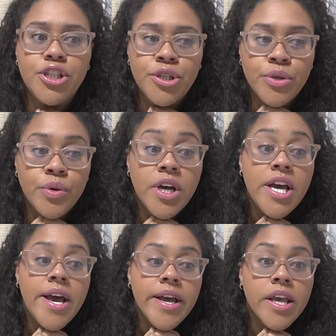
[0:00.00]
to
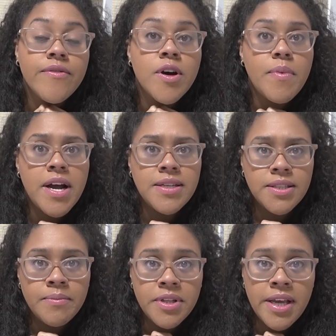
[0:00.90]
give up on
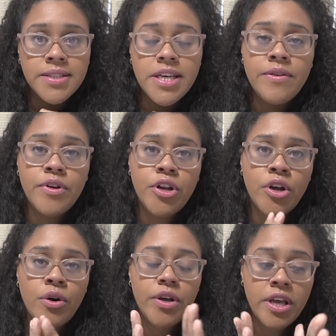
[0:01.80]
some things, even
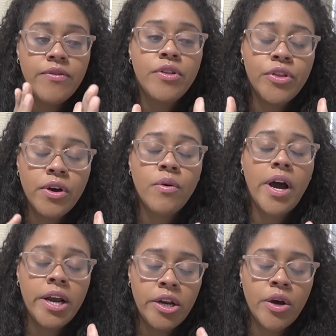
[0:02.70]
though
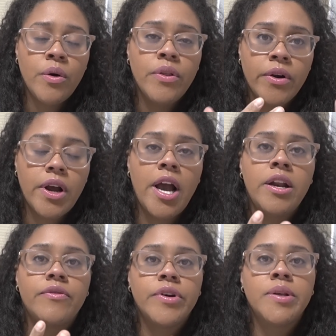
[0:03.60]
I know they're kind
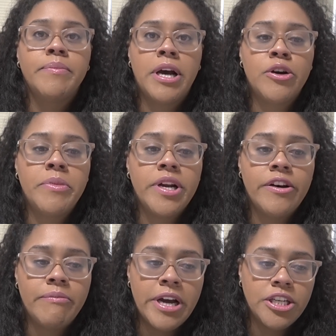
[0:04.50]
of for the betterment
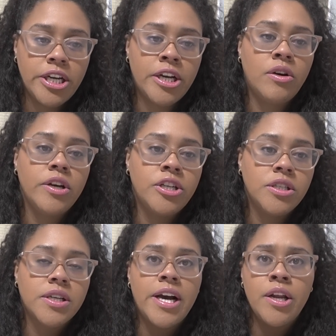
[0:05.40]
of my channel. It
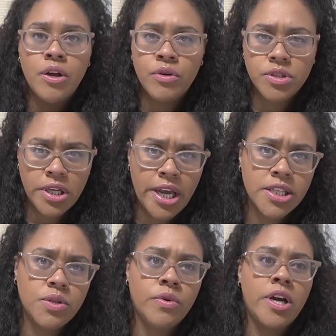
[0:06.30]
just kind of goes
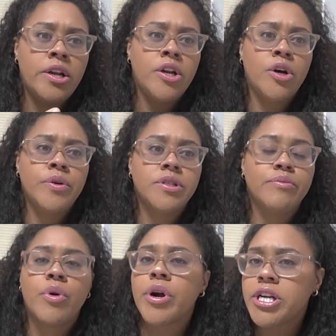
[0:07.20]
against what I know is
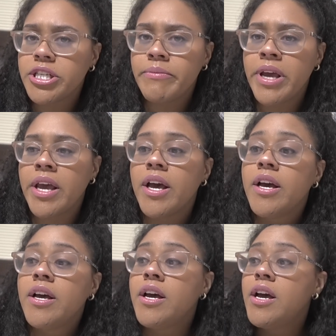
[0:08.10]
important to me.
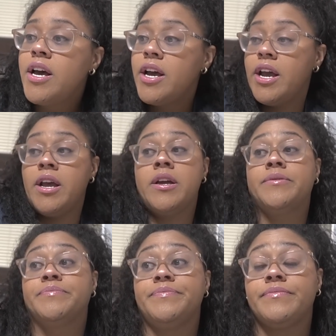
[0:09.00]
And